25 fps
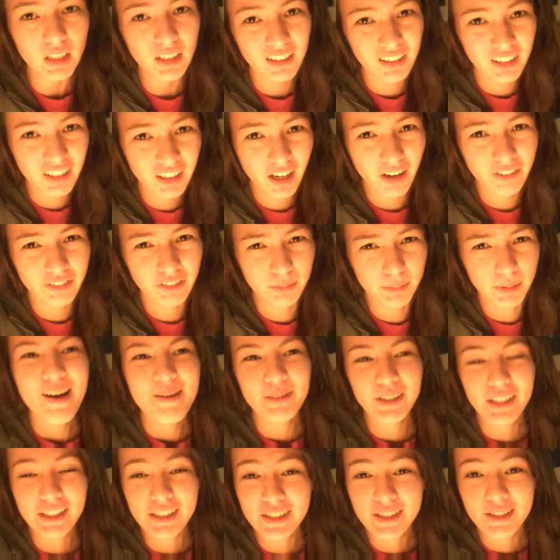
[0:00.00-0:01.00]
the government,
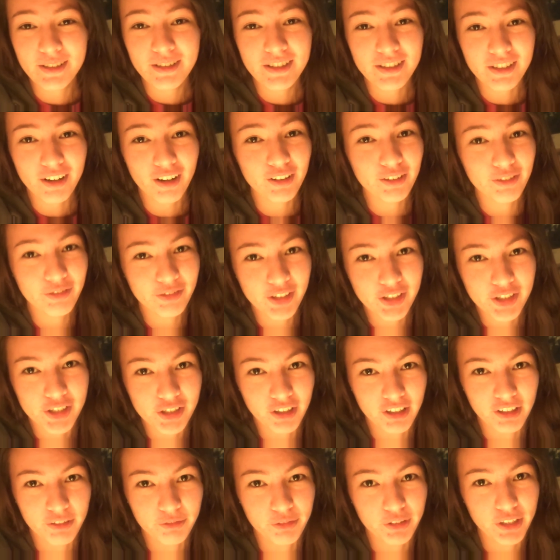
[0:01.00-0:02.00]
because students are the future,
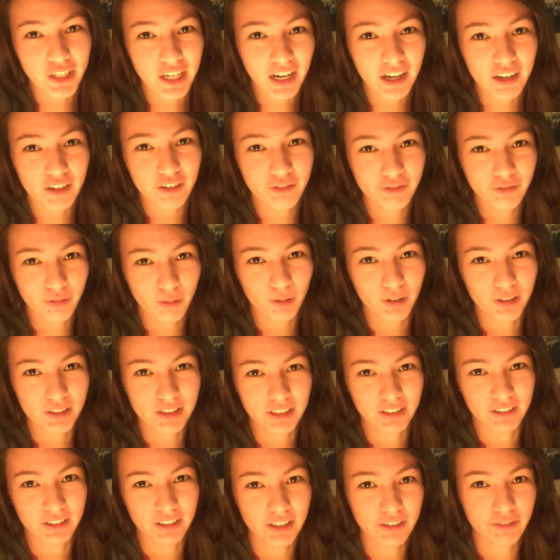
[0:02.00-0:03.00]
and if we can't afford
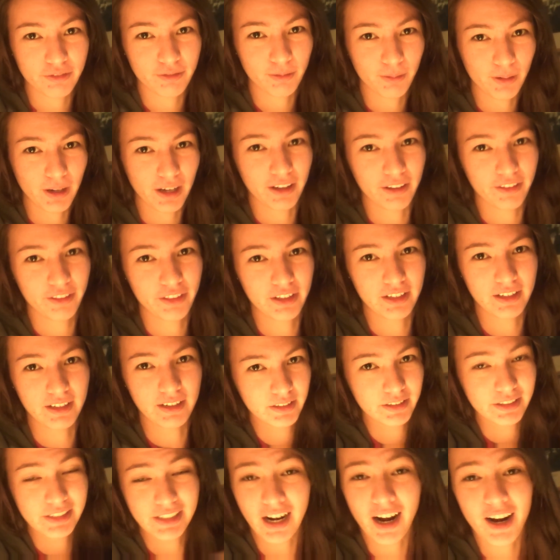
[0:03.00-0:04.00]
to live well, then
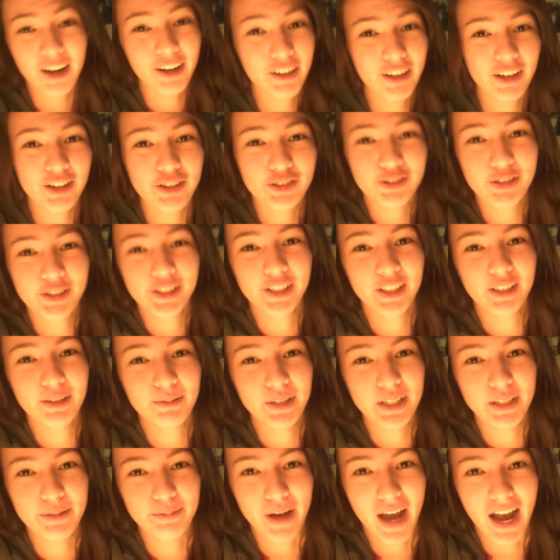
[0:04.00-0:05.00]
the entire country is going to
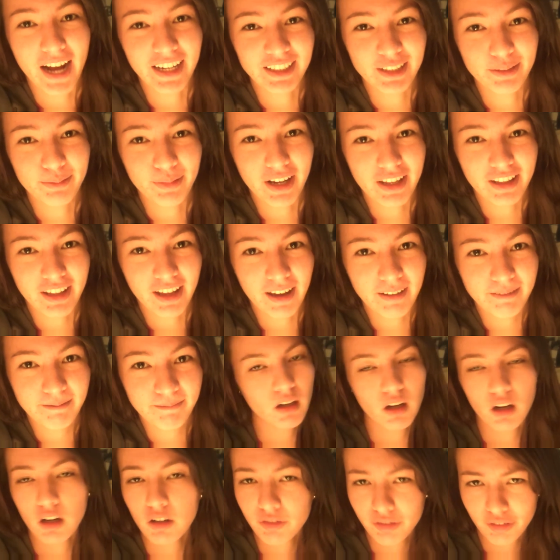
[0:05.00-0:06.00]
be impacted by that.
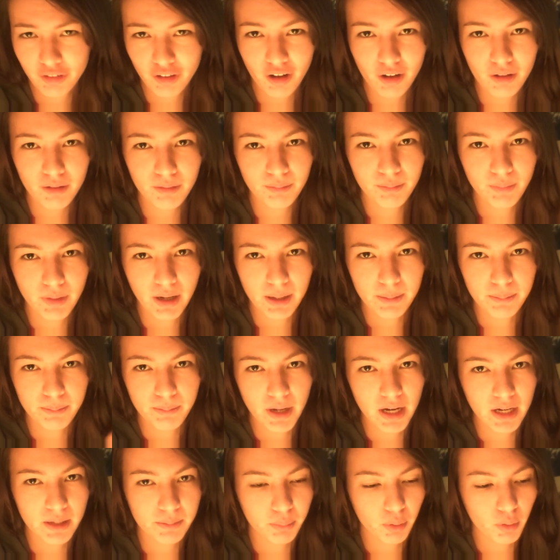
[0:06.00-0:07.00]
Overall, my
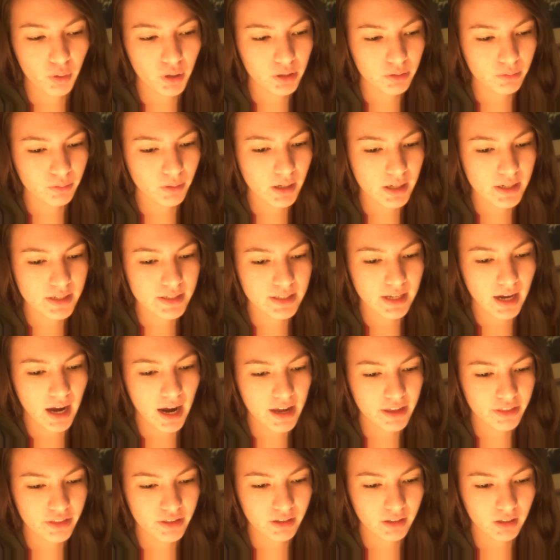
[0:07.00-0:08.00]
main point was,
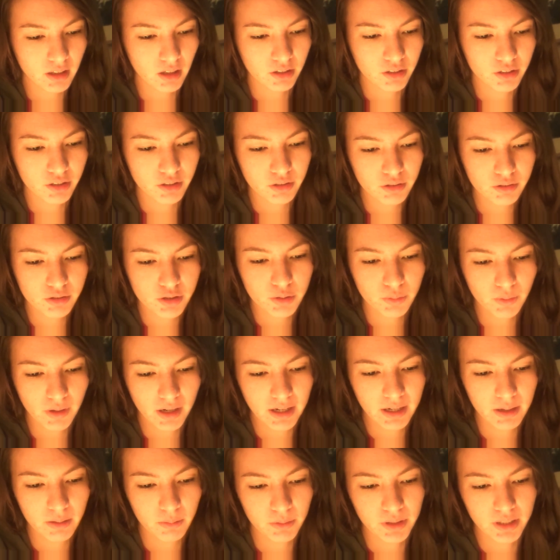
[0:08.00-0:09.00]
I think a huge
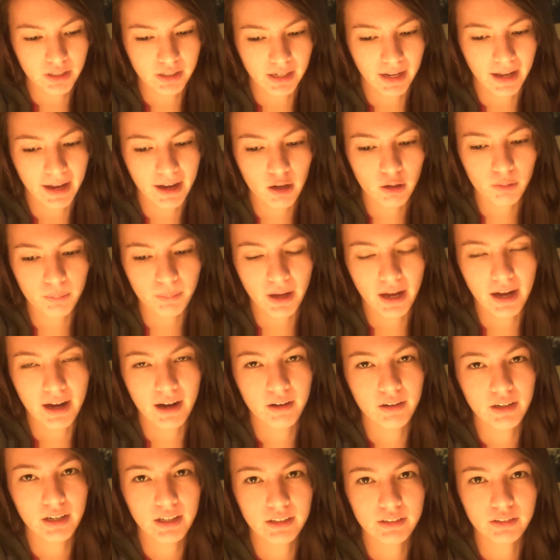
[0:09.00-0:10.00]
way we could help
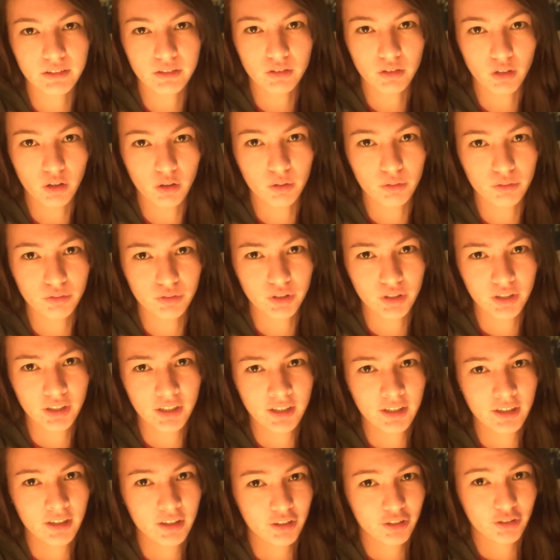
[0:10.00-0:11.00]
out in the loan
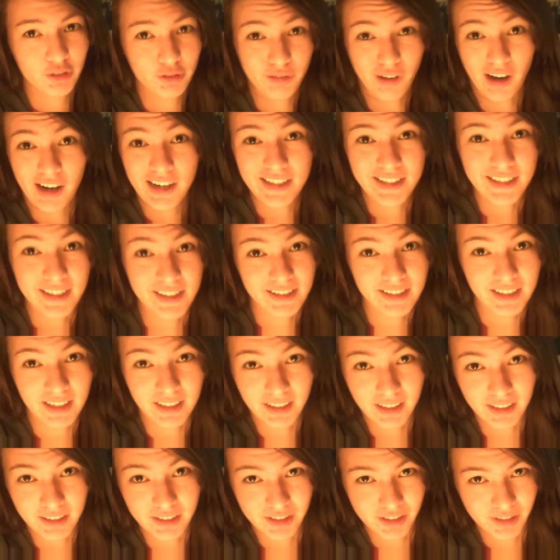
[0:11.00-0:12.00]
crisis, I
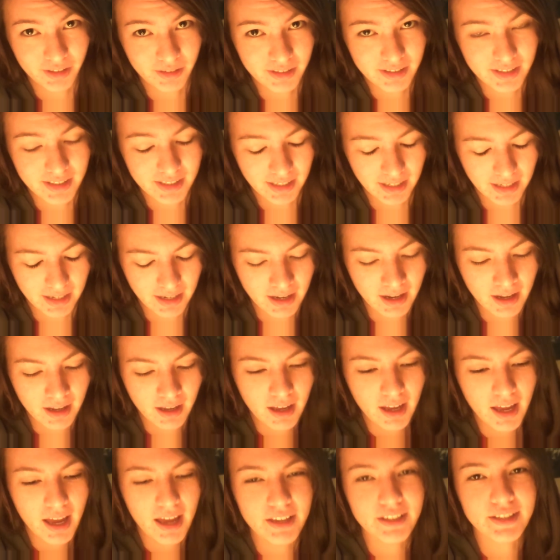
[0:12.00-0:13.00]
guess you could say,
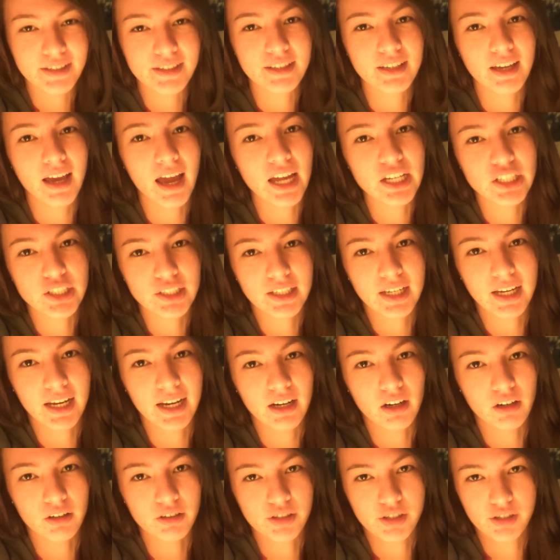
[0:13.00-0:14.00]
is to
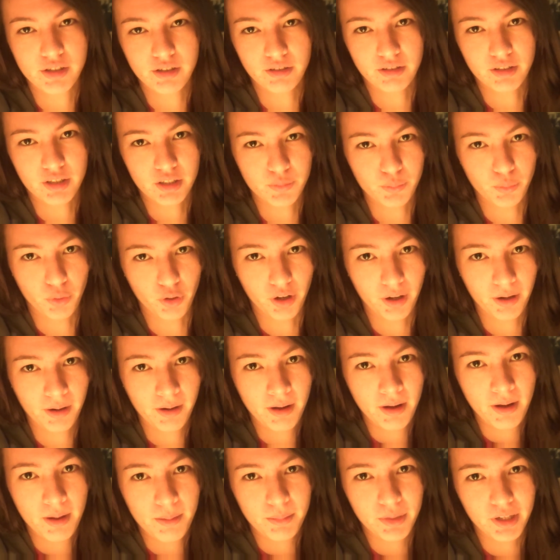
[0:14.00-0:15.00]
educate our students more.
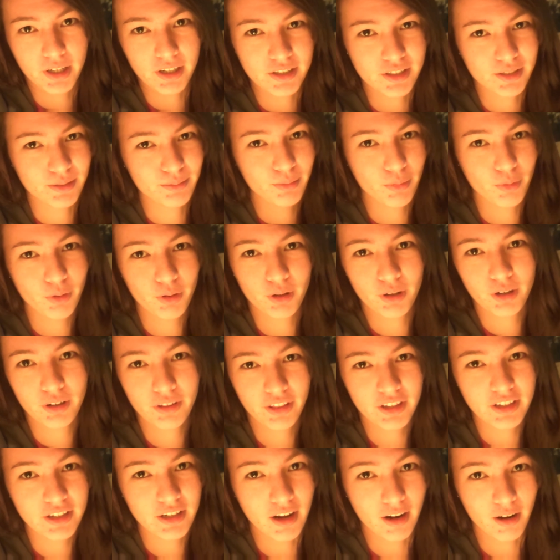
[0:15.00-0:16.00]
Because the more
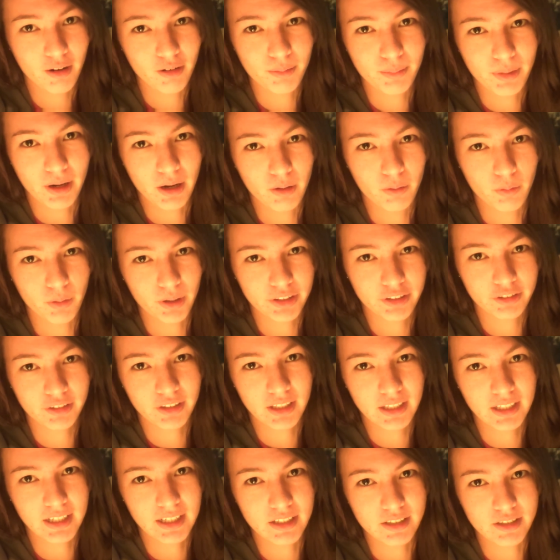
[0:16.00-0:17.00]
they know about what they're
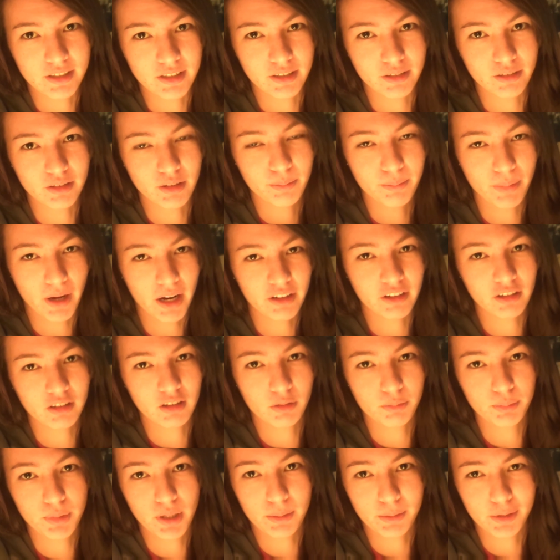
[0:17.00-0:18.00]
getting into, the better
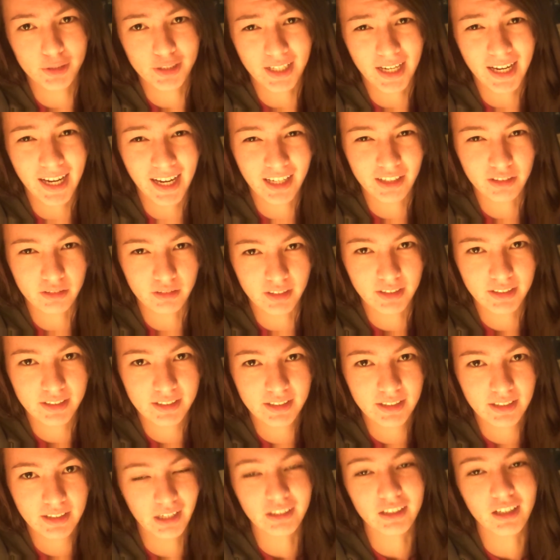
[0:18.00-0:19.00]
they'll be able to handle
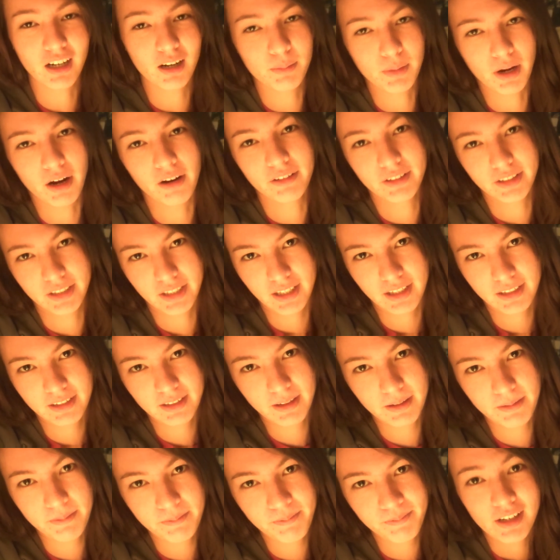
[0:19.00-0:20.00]
it and come out in the
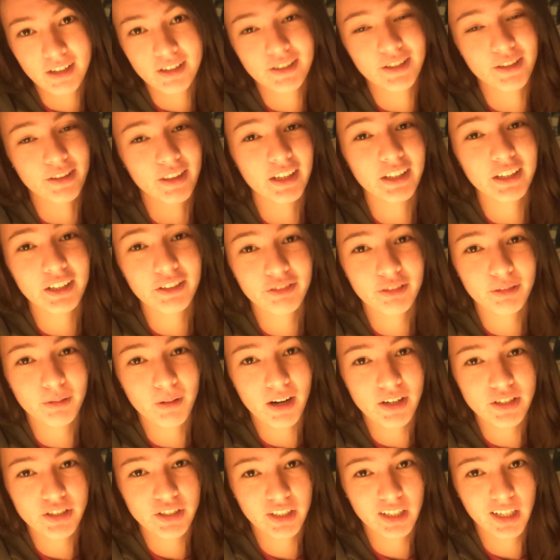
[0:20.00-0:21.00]
end. So thank you for
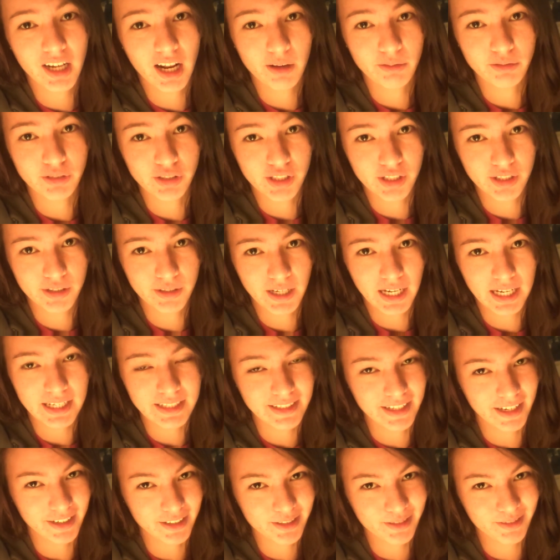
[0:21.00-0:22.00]
watching, and I will see you
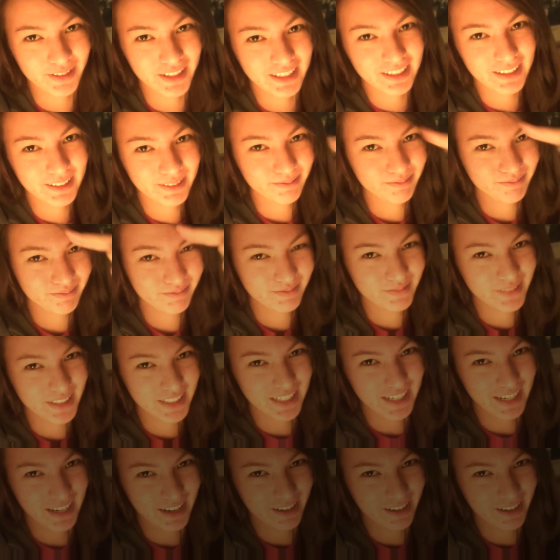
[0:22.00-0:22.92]
guys next week. See ya